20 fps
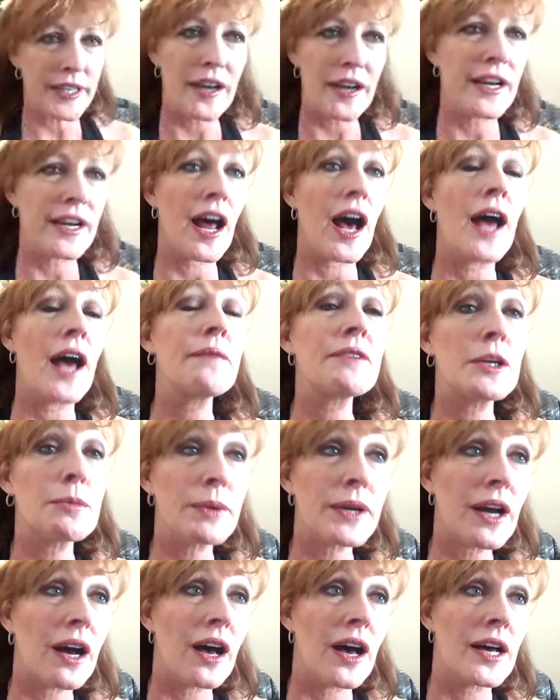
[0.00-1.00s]
And I'm going to be
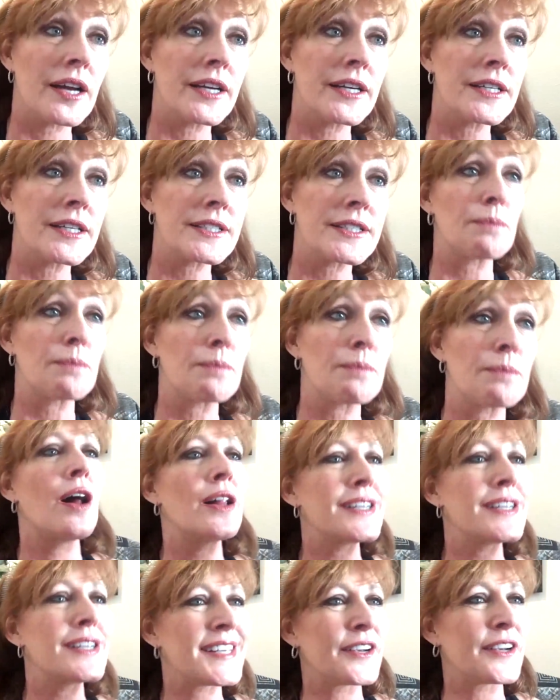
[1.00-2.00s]
honest, and
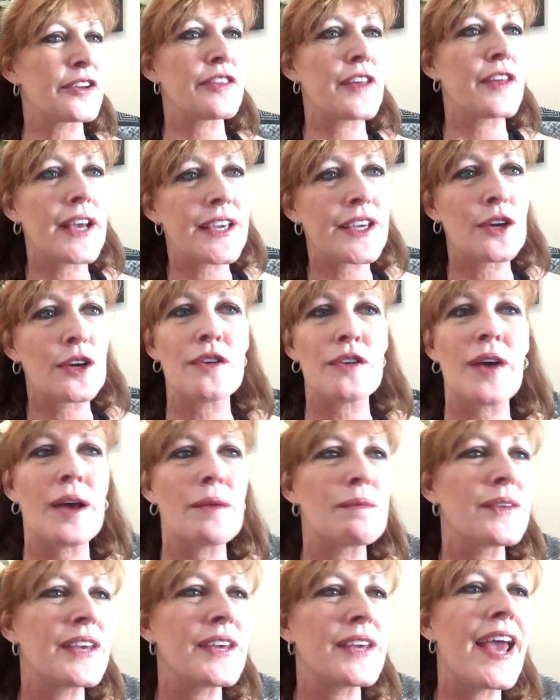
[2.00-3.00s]
Paula's here. Thank you. But
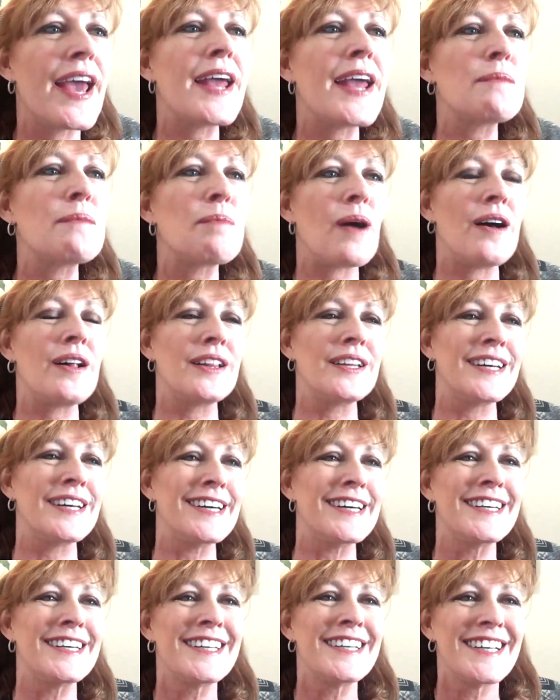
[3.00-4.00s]
yay, Paula.
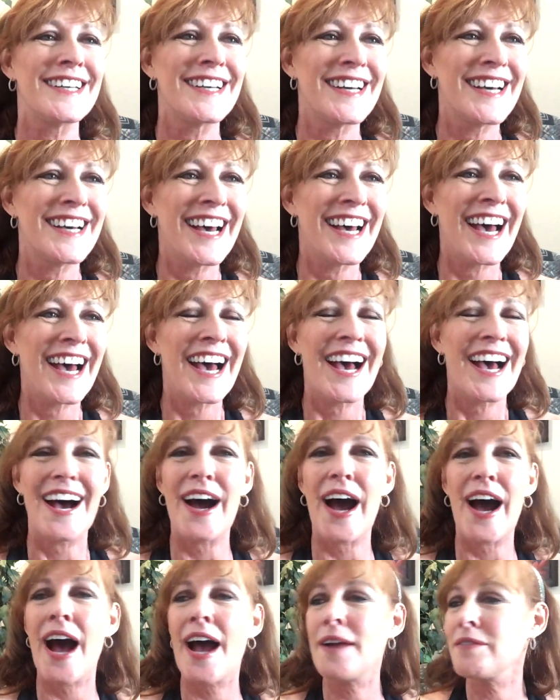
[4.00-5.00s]

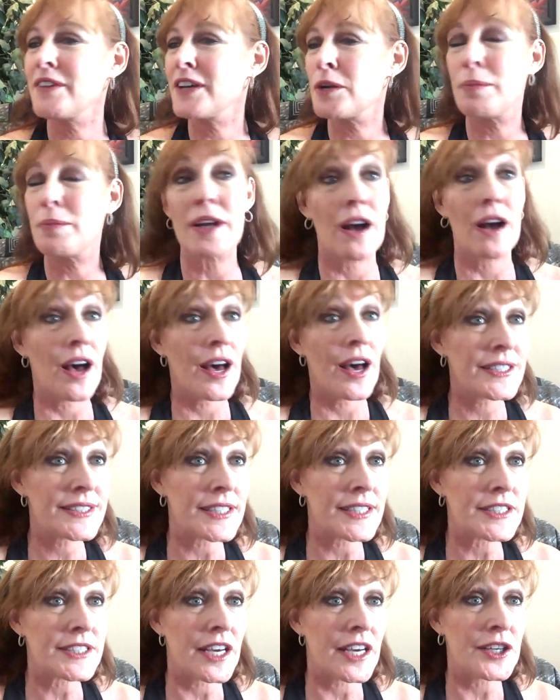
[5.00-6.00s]
I'm going to be honest
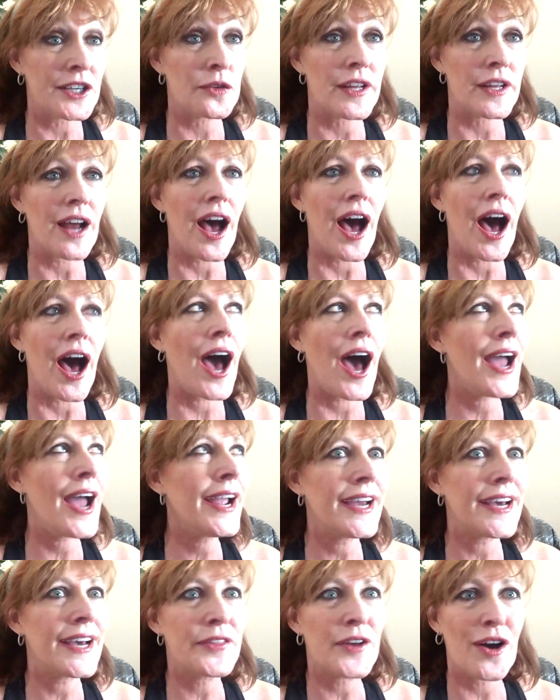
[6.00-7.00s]
and tell you that I
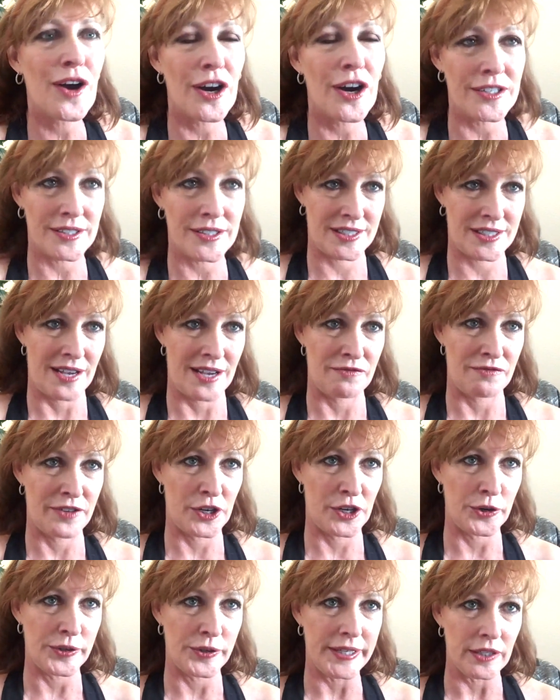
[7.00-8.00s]
had the hardest time
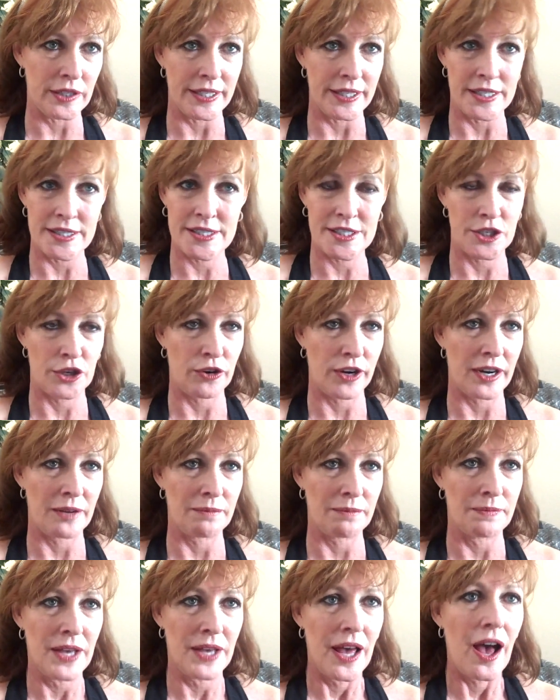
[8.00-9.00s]
figuring out Instagram.
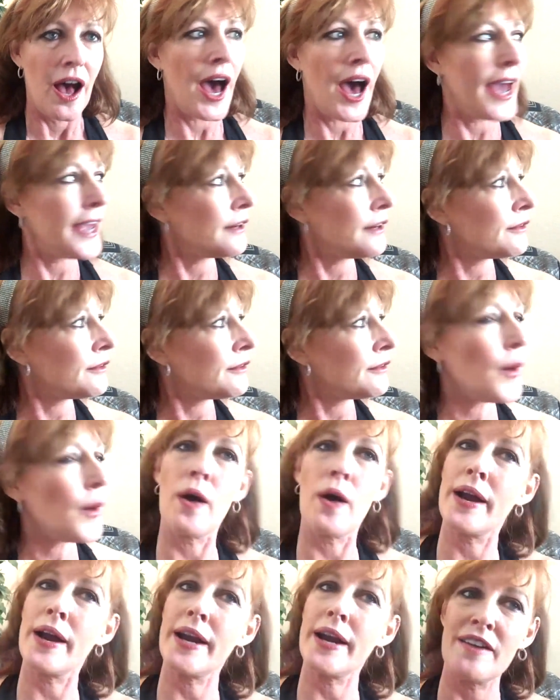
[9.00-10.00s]
I don't know how
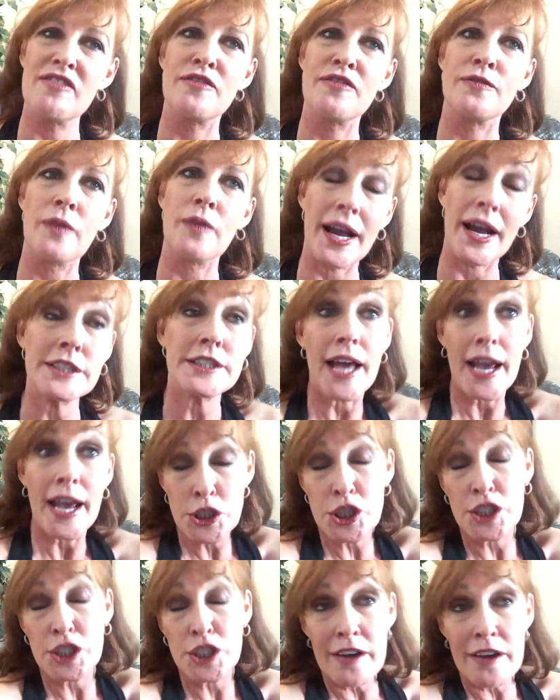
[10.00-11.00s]
I
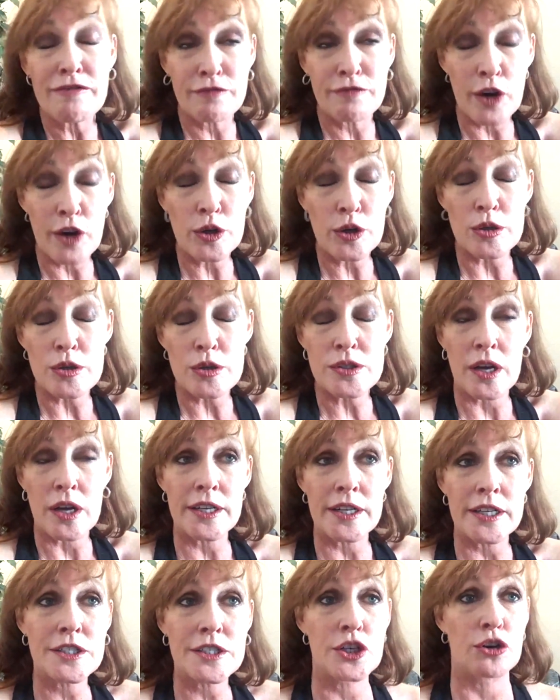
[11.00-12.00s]
actually have photos on
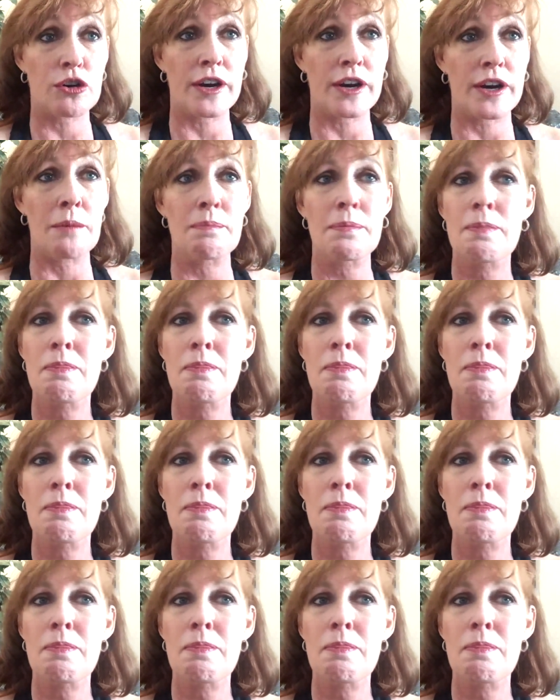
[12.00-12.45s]
Instagram.